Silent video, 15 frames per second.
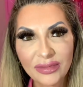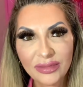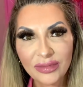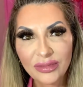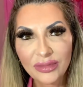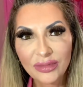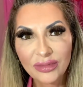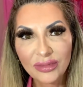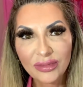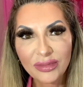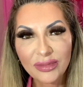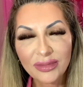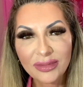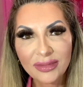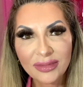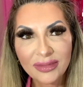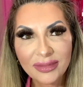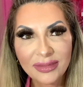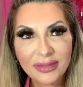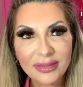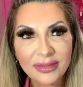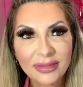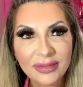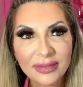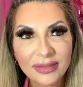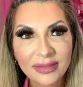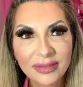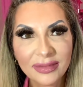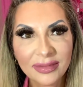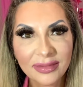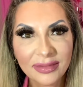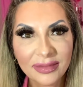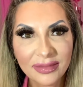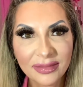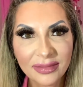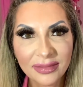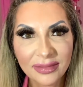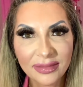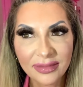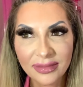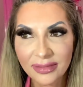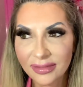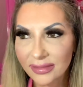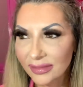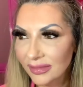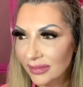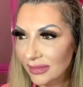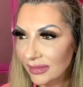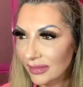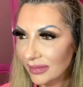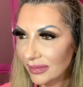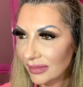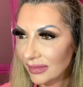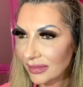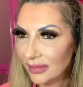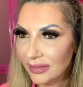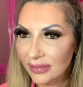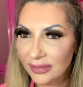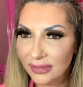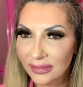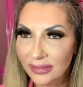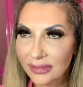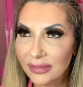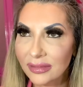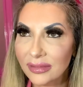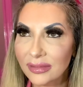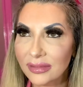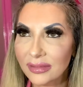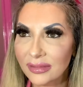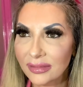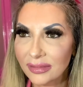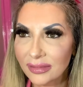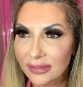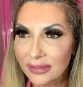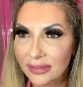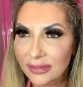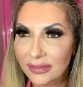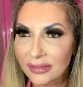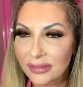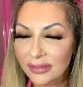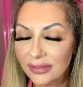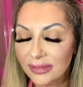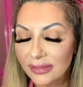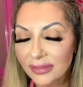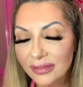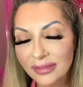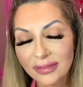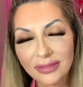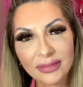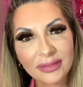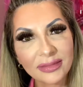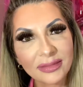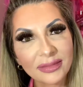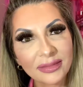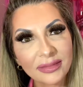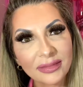Nobody speaks.